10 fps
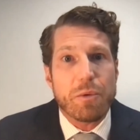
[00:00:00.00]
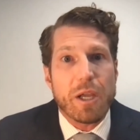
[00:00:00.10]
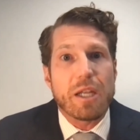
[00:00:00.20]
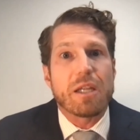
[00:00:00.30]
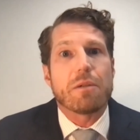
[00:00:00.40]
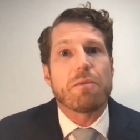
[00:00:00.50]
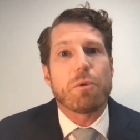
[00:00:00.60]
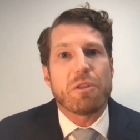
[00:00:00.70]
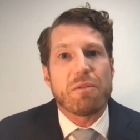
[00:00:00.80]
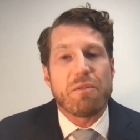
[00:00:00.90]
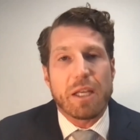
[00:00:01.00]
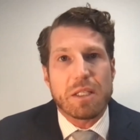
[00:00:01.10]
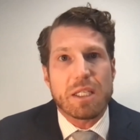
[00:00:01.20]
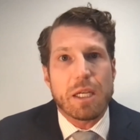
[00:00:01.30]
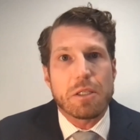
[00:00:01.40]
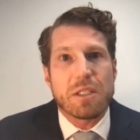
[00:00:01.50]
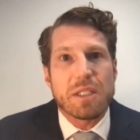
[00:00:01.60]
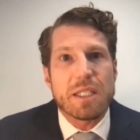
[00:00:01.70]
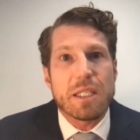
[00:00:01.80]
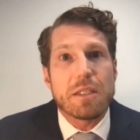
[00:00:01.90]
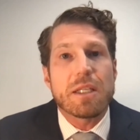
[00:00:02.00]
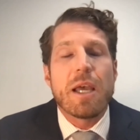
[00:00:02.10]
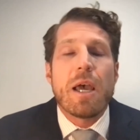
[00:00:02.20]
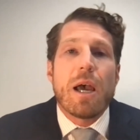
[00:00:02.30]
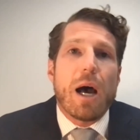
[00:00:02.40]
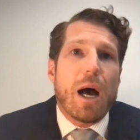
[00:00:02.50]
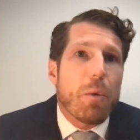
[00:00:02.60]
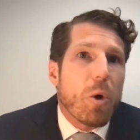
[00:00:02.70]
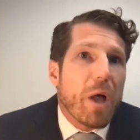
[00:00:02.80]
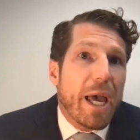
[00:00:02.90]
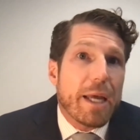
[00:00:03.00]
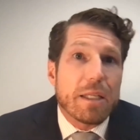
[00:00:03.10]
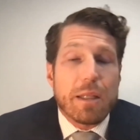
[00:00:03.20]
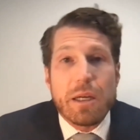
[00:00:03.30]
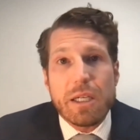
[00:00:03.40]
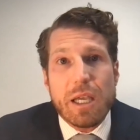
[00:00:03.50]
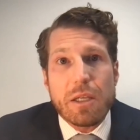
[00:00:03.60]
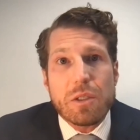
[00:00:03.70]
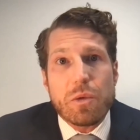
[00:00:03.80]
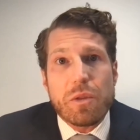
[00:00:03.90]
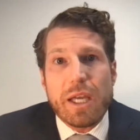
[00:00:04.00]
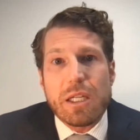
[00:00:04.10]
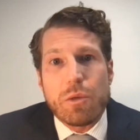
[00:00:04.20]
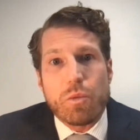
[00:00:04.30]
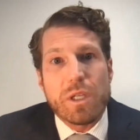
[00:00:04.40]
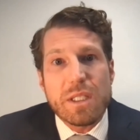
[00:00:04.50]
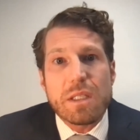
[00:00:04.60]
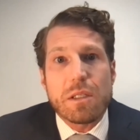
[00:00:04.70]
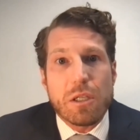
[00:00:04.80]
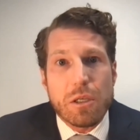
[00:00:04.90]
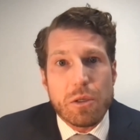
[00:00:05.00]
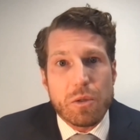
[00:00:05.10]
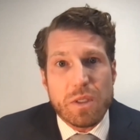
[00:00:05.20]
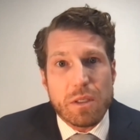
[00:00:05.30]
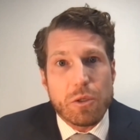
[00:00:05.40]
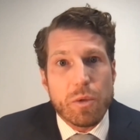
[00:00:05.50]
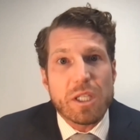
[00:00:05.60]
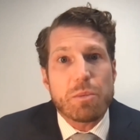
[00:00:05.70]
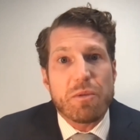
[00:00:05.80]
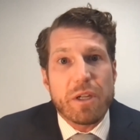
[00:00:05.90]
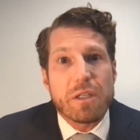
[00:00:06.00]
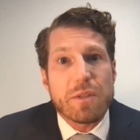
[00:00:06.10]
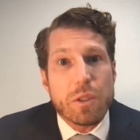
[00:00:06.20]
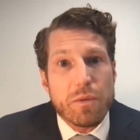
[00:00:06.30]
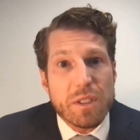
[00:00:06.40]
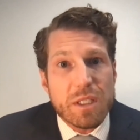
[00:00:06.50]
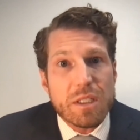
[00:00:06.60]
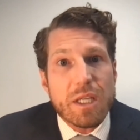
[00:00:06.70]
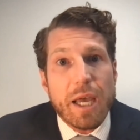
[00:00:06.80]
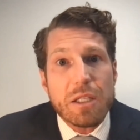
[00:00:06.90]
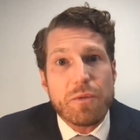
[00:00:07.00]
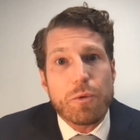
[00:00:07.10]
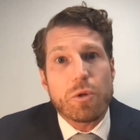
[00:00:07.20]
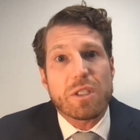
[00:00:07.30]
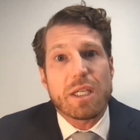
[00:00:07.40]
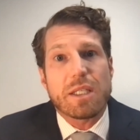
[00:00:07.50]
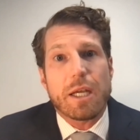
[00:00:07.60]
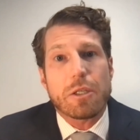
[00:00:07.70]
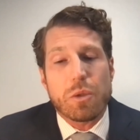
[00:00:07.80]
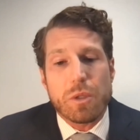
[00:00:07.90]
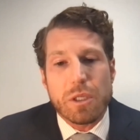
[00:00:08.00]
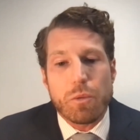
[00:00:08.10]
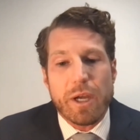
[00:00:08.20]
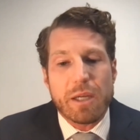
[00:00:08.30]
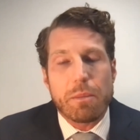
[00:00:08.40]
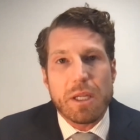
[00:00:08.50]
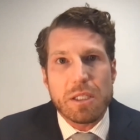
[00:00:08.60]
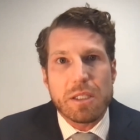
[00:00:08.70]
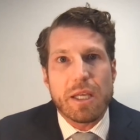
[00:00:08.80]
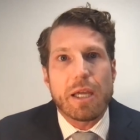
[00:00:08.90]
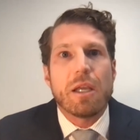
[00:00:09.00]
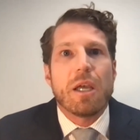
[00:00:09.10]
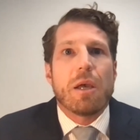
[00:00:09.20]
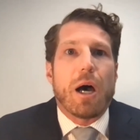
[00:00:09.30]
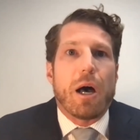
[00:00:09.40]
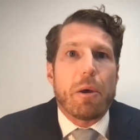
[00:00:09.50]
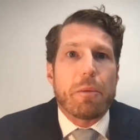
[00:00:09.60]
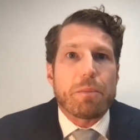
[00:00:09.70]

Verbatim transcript: rate in, with advanced stage disease. I will add in lung cancer that in recent years, the U.S. Preventative Services Task Force has actually recommended that uh,